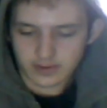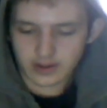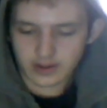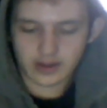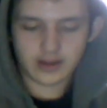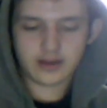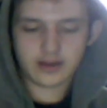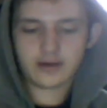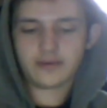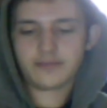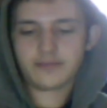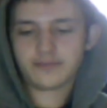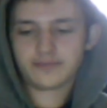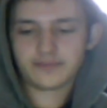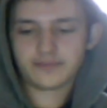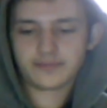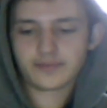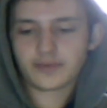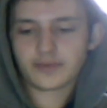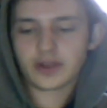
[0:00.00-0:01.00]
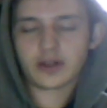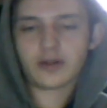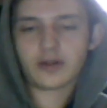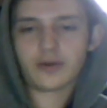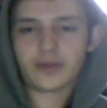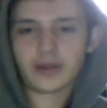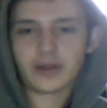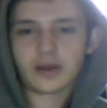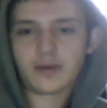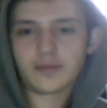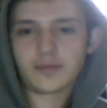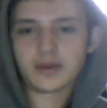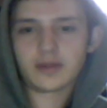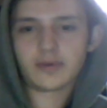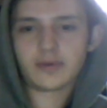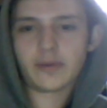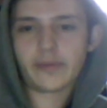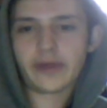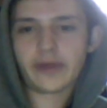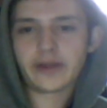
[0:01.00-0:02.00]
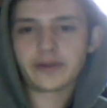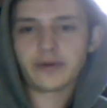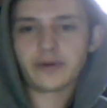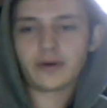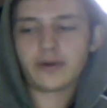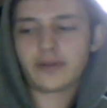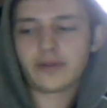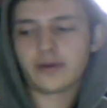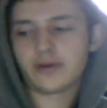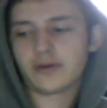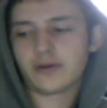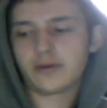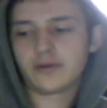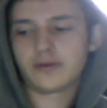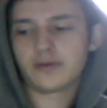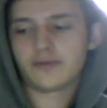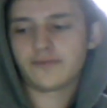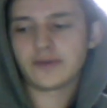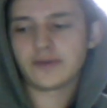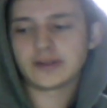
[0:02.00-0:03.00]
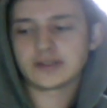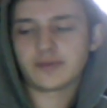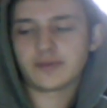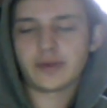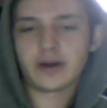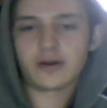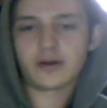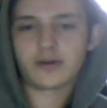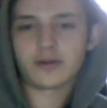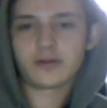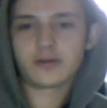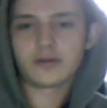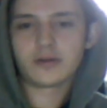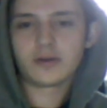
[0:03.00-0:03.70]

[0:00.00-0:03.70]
the clothing company, the people that do all the FaZe apparel.